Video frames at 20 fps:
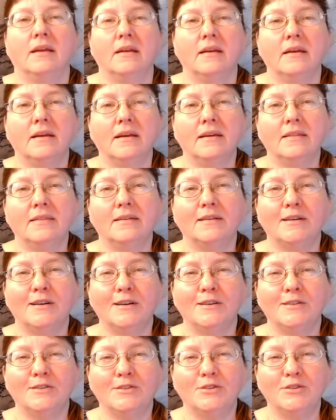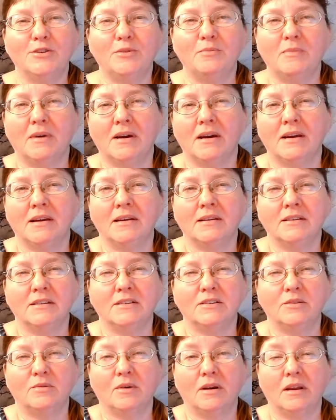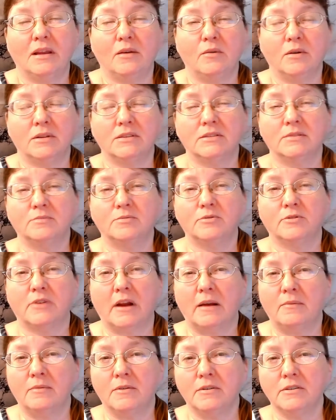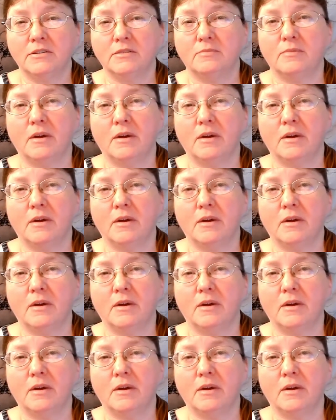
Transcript: Hey there to my 21 subscribers,